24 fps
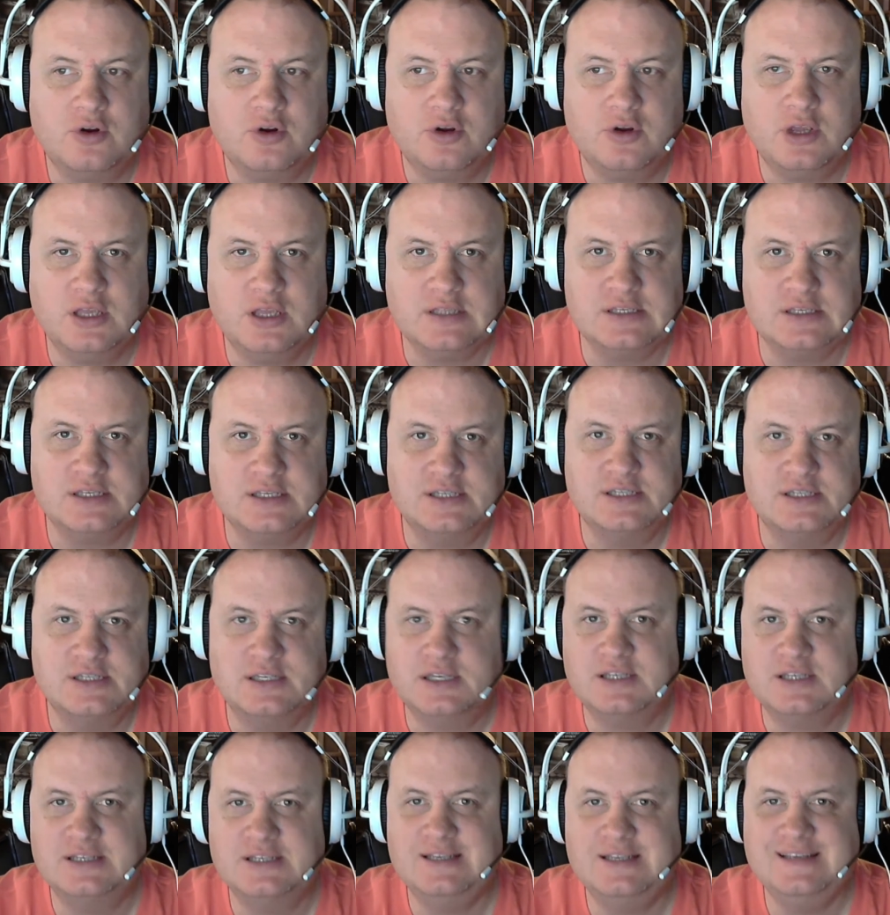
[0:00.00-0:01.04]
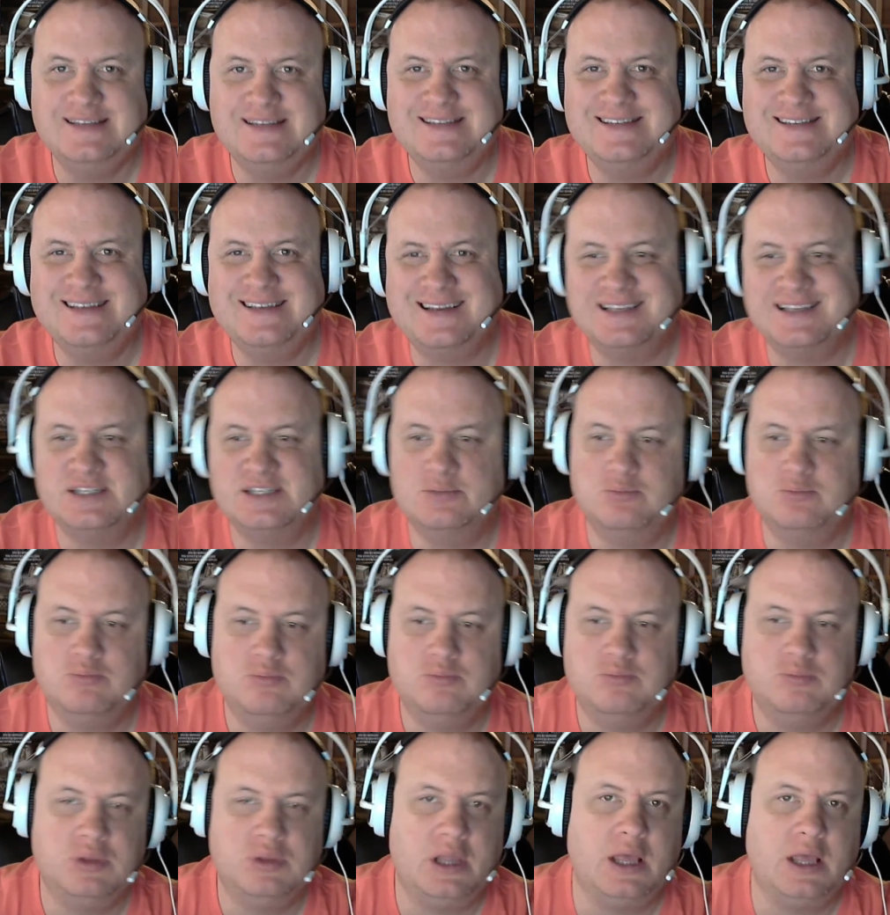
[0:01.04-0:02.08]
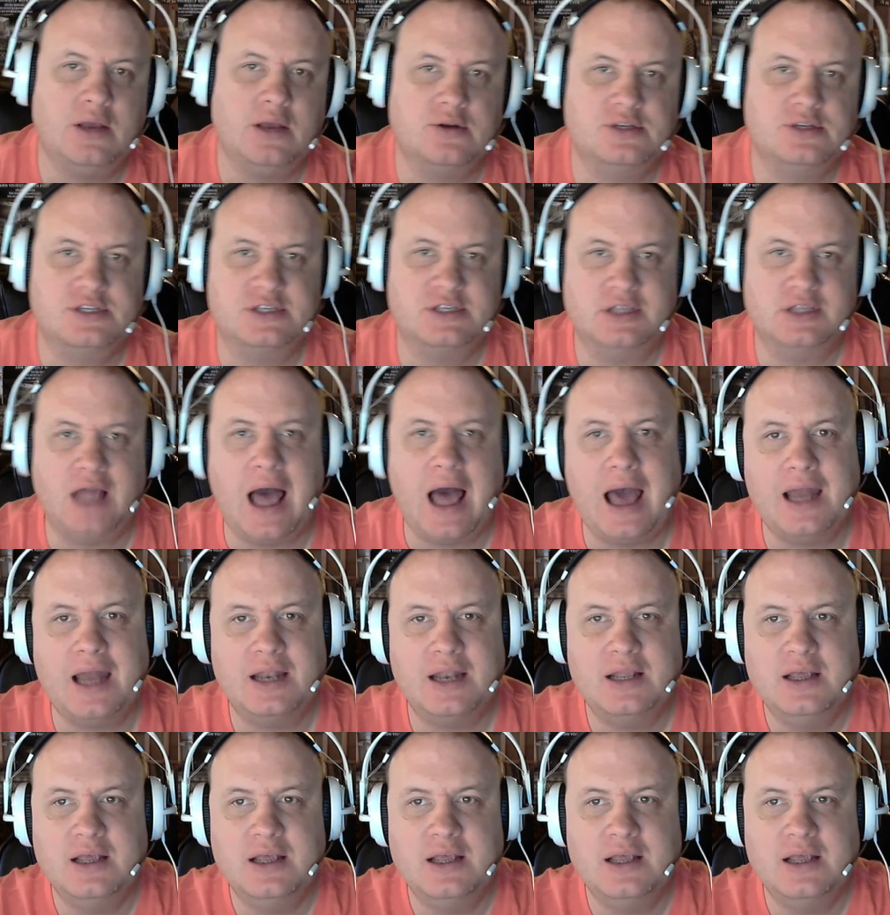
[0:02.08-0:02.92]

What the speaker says: It's a 66 player slot.